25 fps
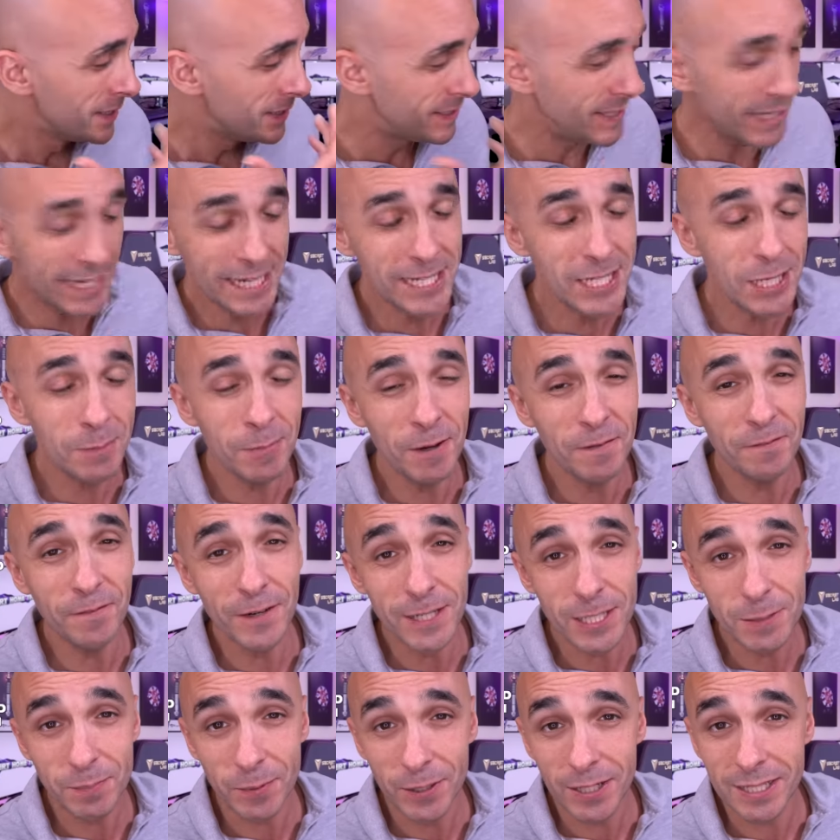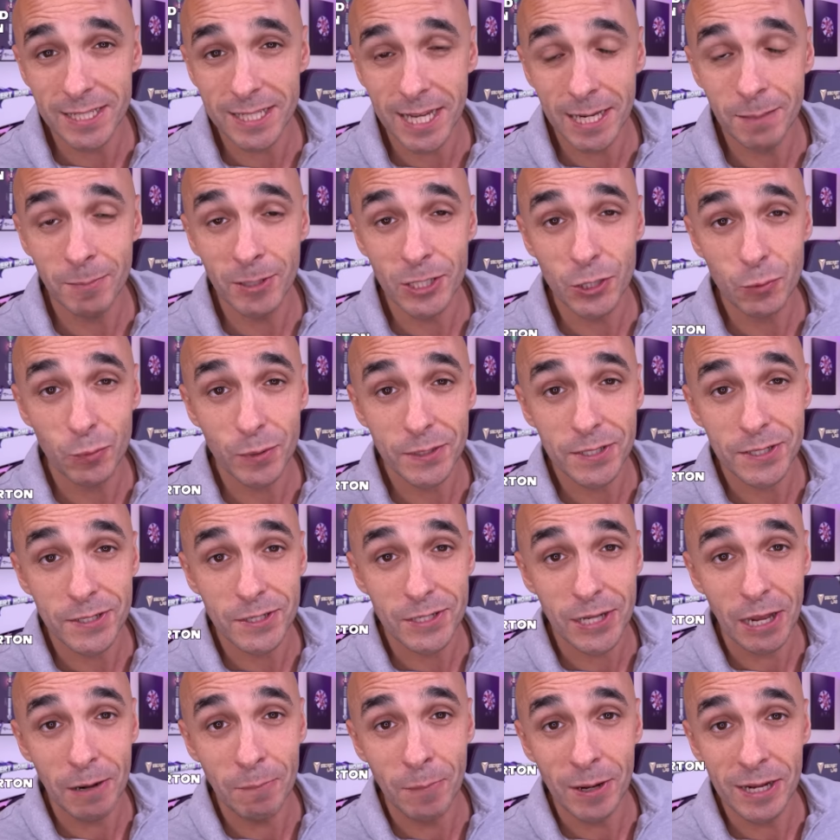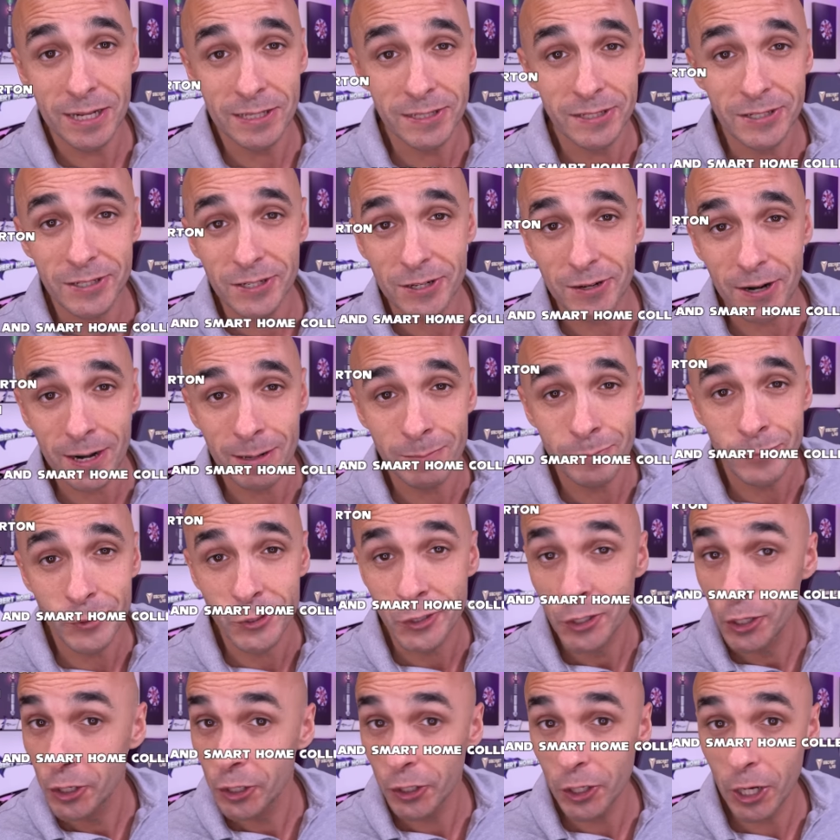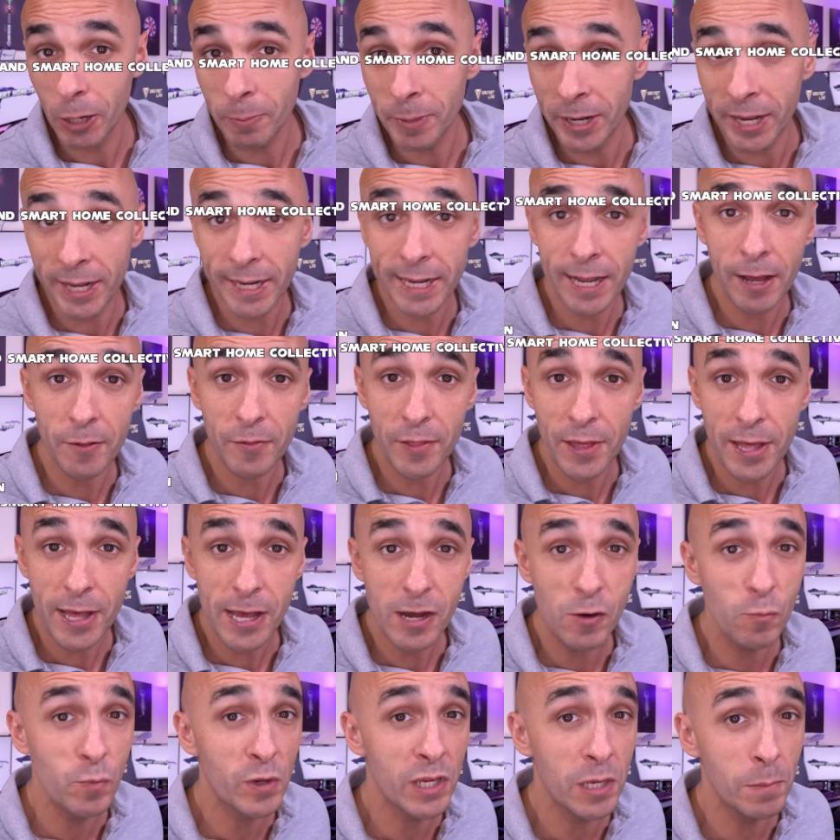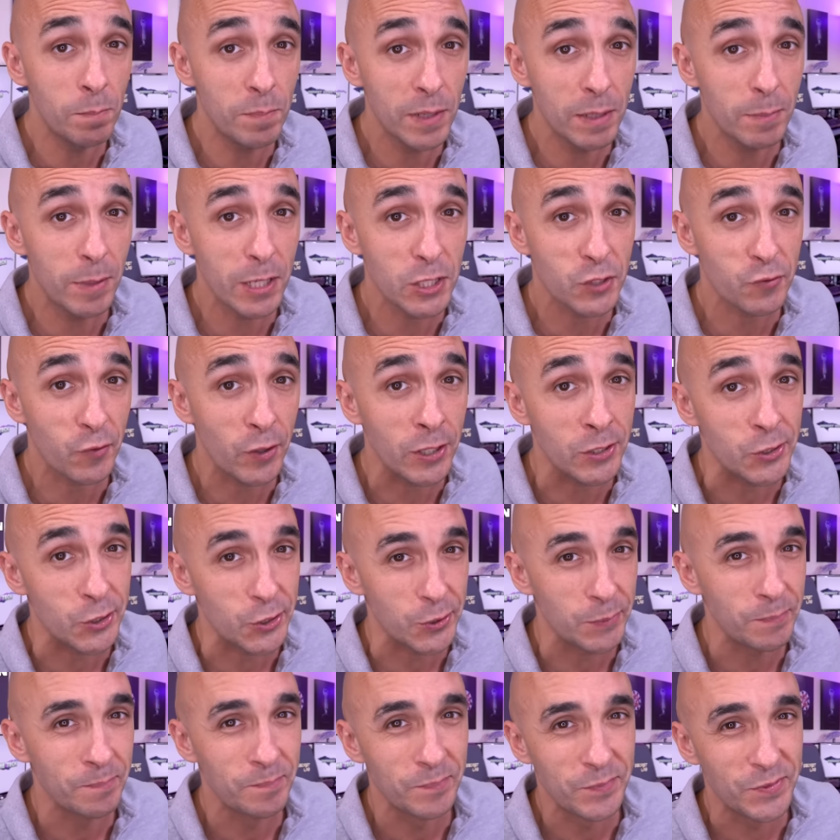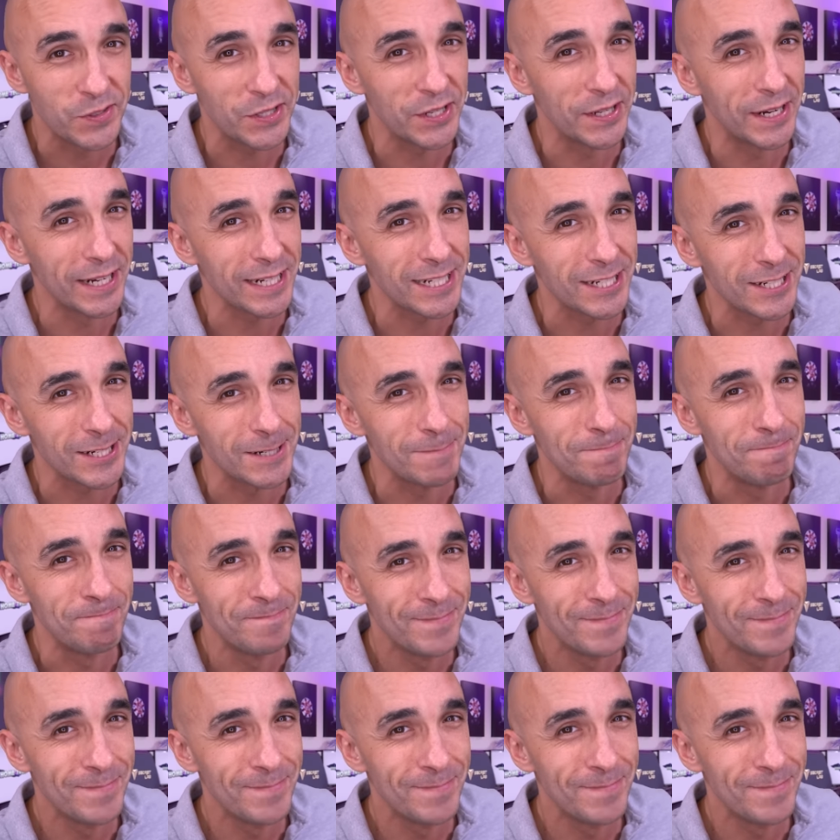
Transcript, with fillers: These are my Facebooks and my Twitters and my Instagrams. Come and hang out there, and we can be best friends. See you next time.